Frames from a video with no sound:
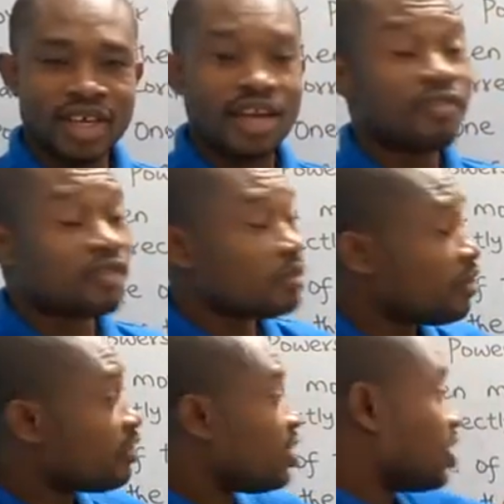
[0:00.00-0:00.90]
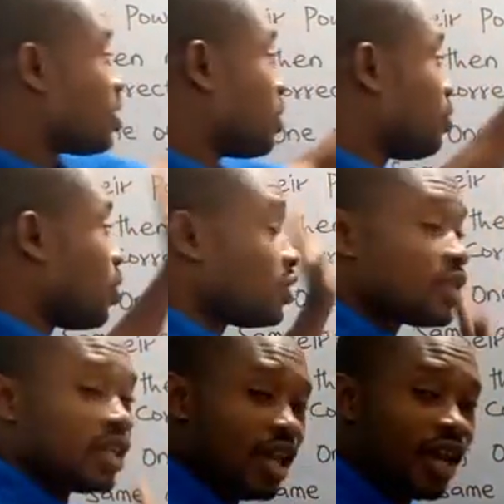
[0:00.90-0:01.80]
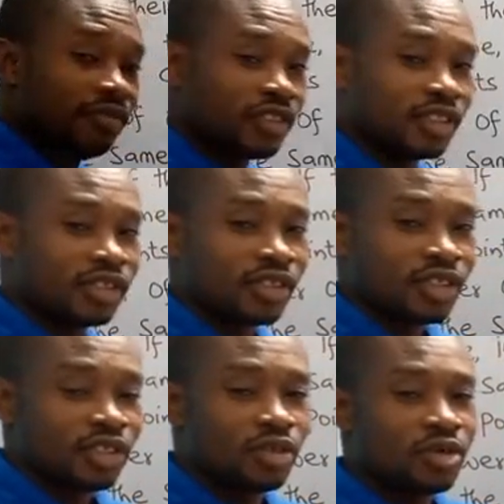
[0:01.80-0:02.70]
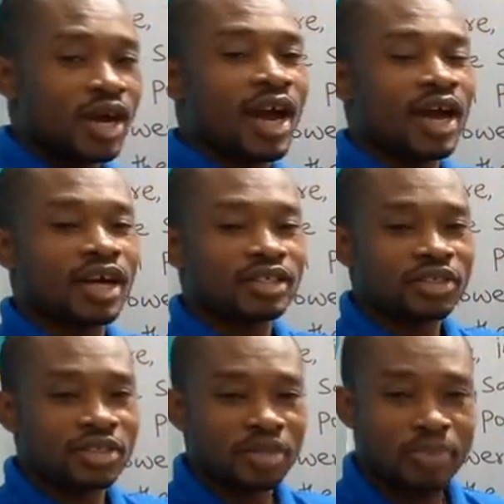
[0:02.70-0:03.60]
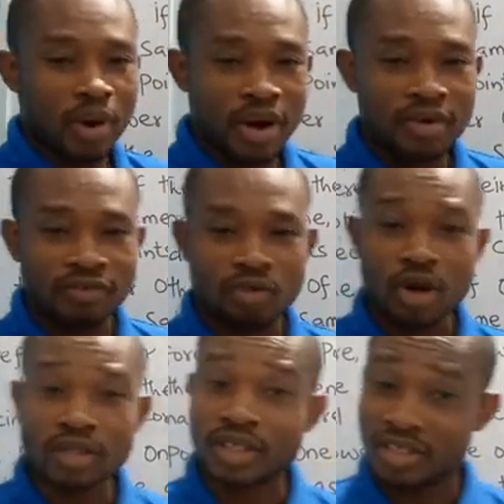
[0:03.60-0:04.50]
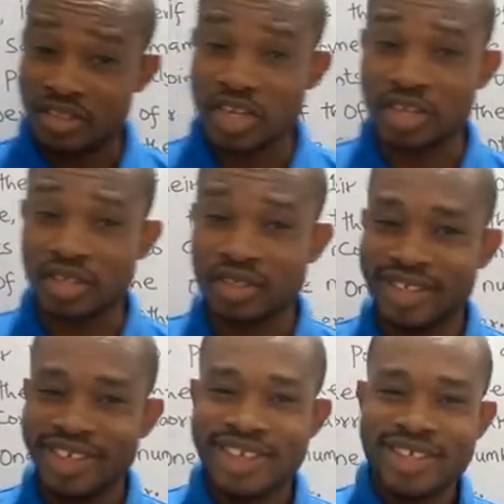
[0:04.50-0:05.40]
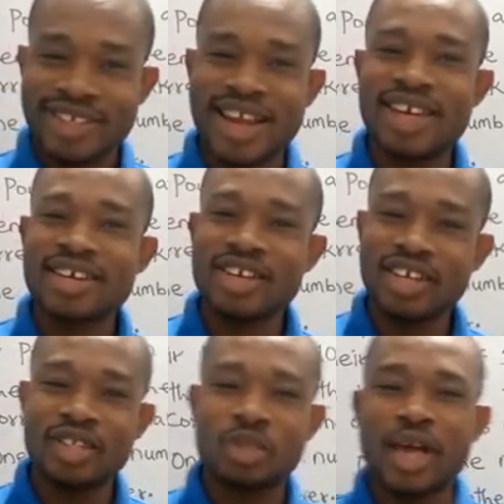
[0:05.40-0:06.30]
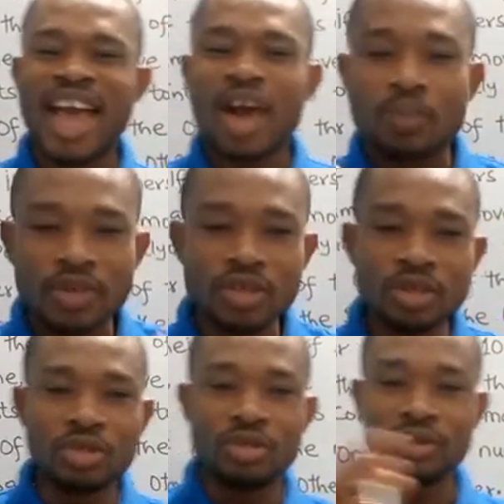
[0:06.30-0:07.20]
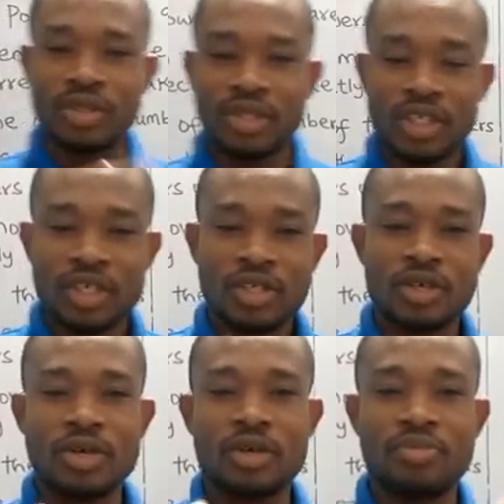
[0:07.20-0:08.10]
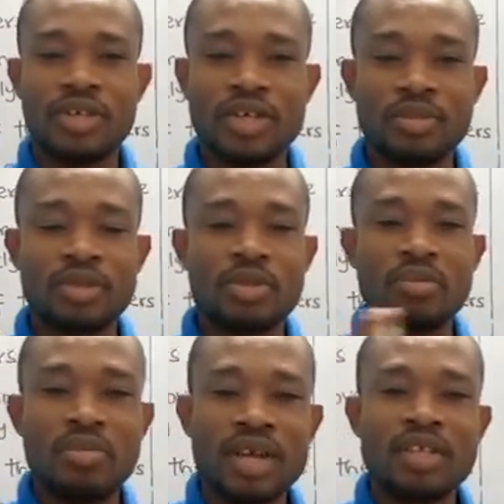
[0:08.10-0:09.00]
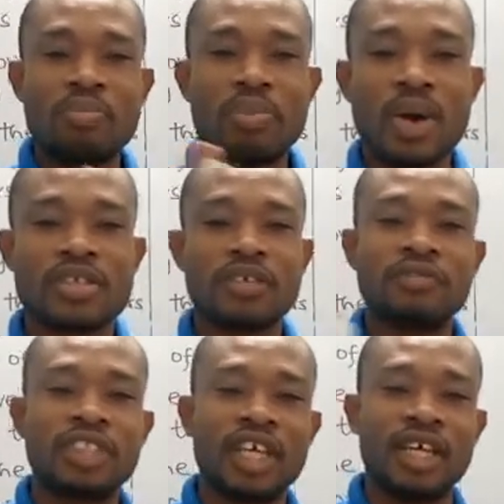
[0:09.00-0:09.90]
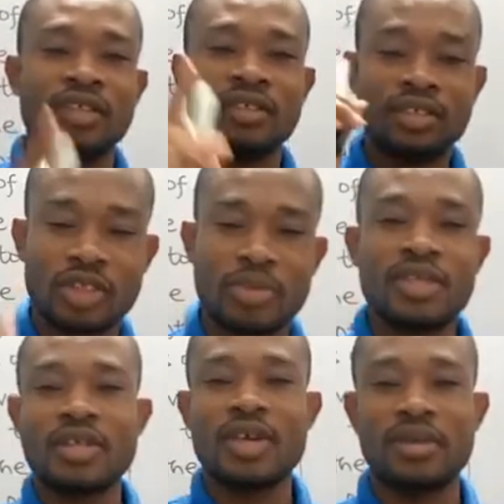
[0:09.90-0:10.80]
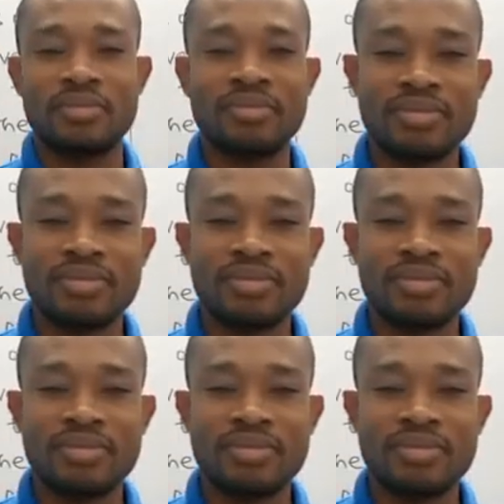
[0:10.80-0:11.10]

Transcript: And if you're moving the decimal point to the left, you add to the power of what? 10. So that knowledge will help you to be able to make the powers of 10 to be the same.